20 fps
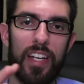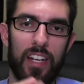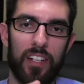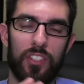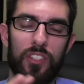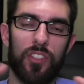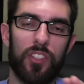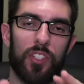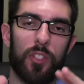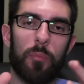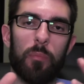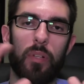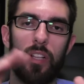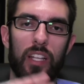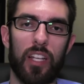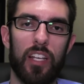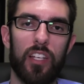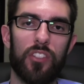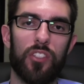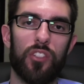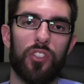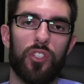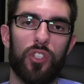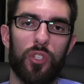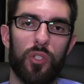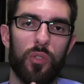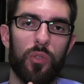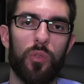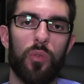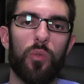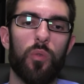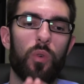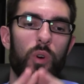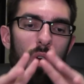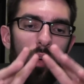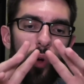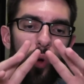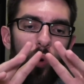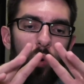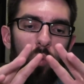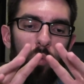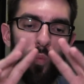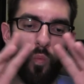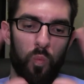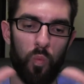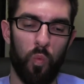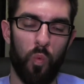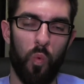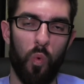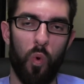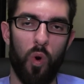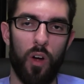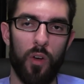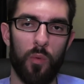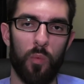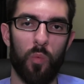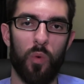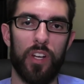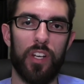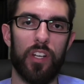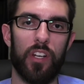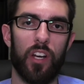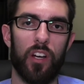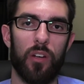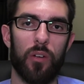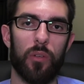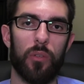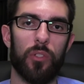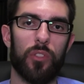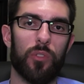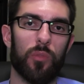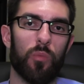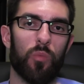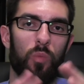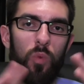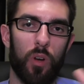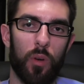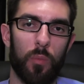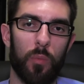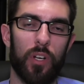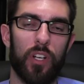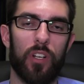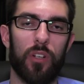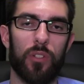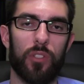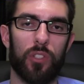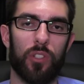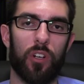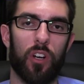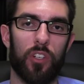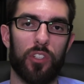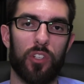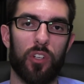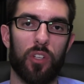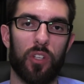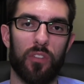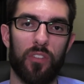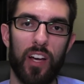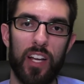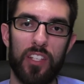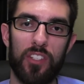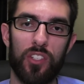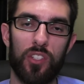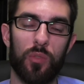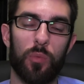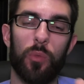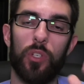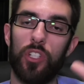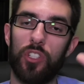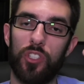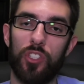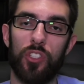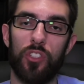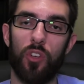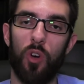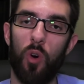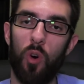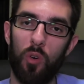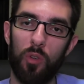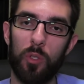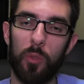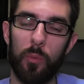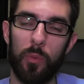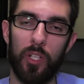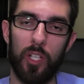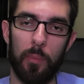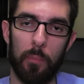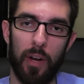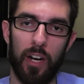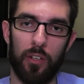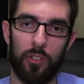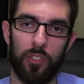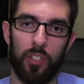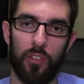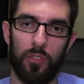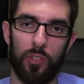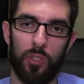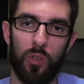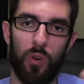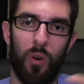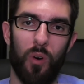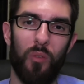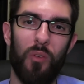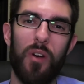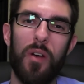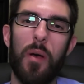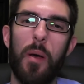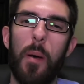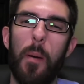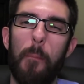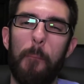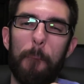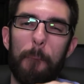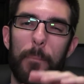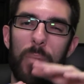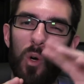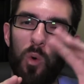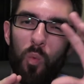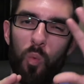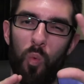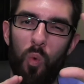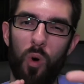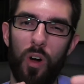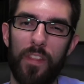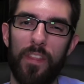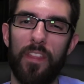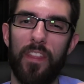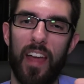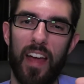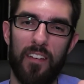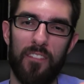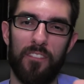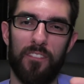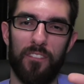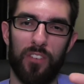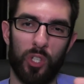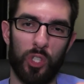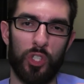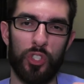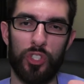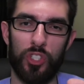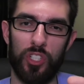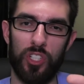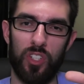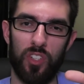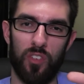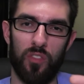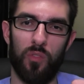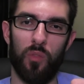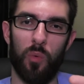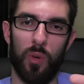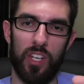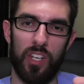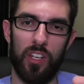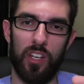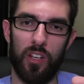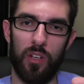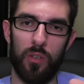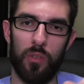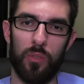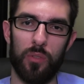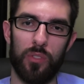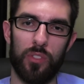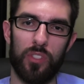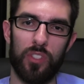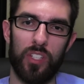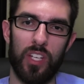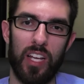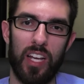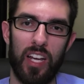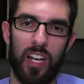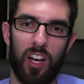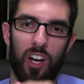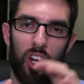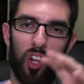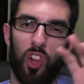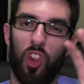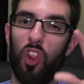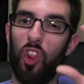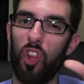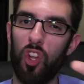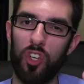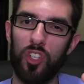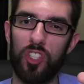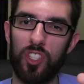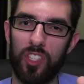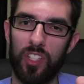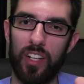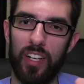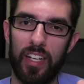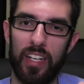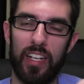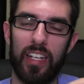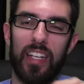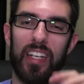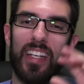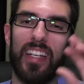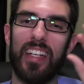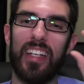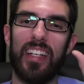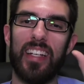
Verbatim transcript: yes this plays into one Windows, one Windows across all devices, which is ultimately Microsoft's goal. But what that version of Windows looks like